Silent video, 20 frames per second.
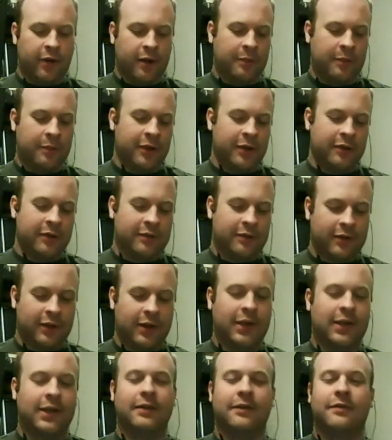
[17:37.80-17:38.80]
I mean,
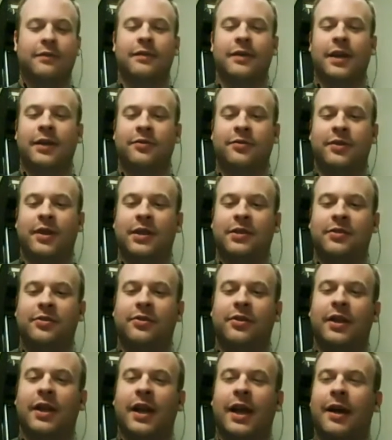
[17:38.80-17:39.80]
that's
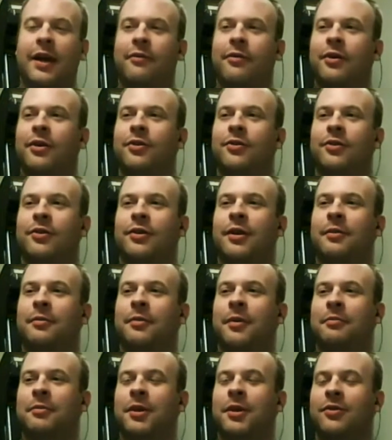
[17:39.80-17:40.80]
the average, and
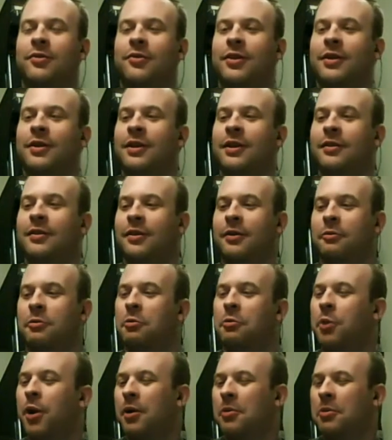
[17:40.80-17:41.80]
I'm guessing that there
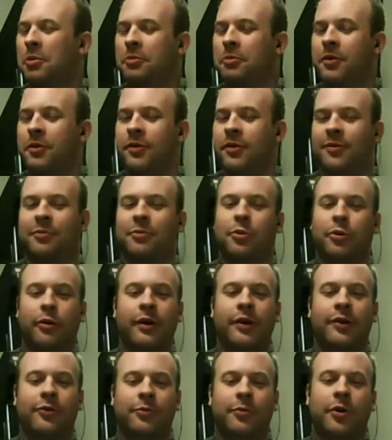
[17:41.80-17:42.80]
were probably some
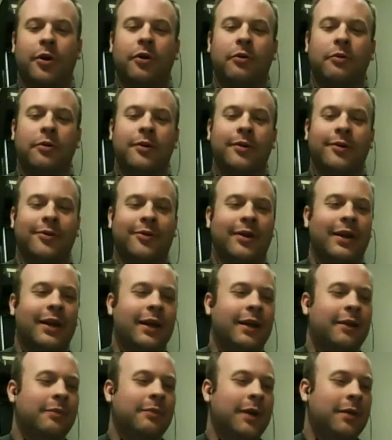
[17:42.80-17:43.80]
pretty small ones that
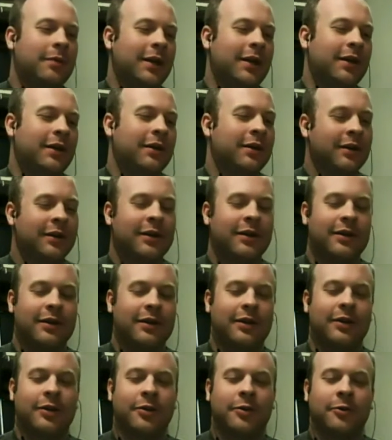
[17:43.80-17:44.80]
had maybe,
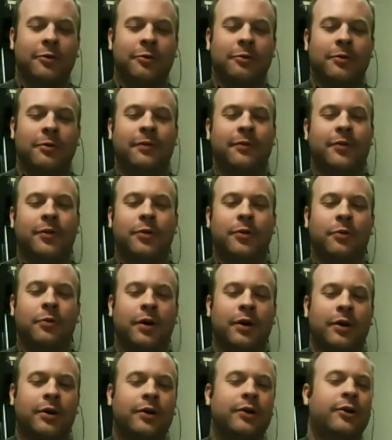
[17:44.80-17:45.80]
a few
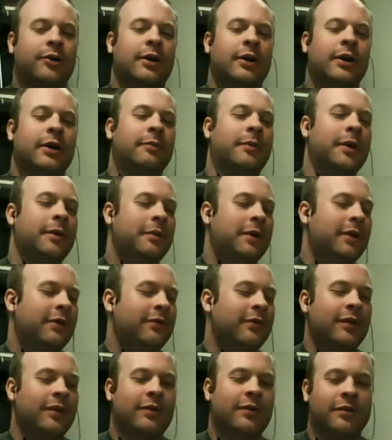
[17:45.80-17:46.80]
hundred, maybe
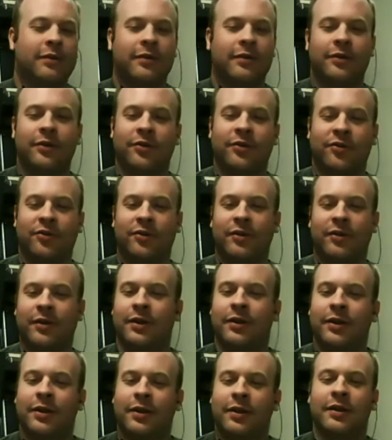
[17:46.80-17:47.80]
even just
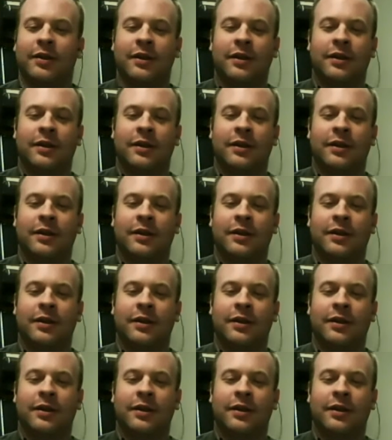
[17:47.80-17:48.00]
in the